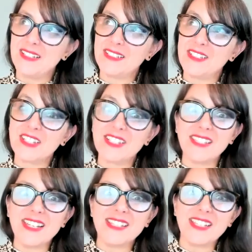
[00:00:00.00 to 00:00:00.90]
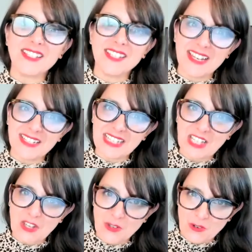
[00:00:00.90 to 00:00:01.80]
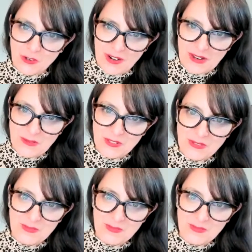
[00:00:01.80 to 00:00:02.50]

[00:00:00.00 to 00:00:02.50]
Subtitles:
Success is standing your ground